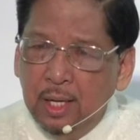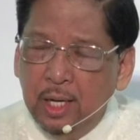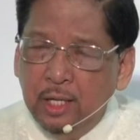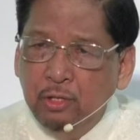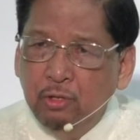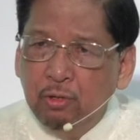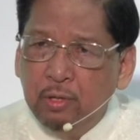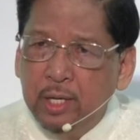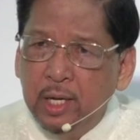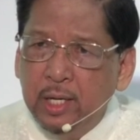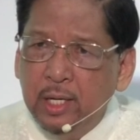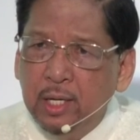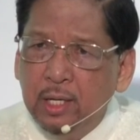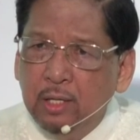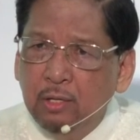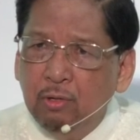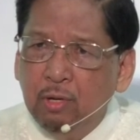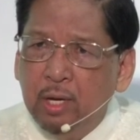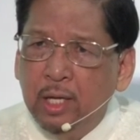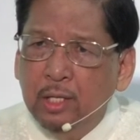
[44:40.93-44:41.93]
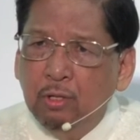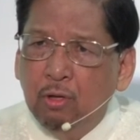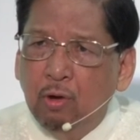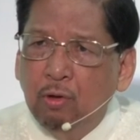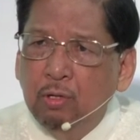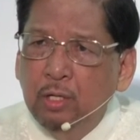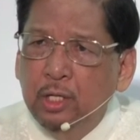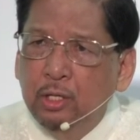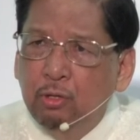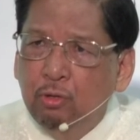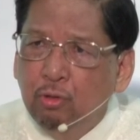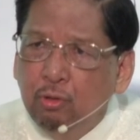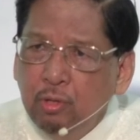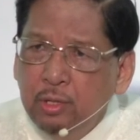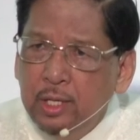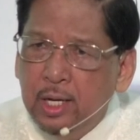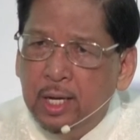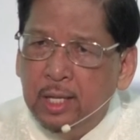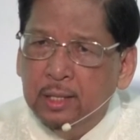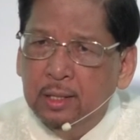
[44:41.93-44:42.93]
And you can, you can only do
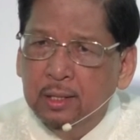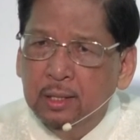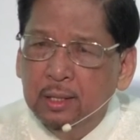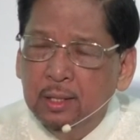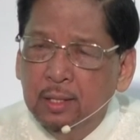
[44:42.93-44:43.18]
that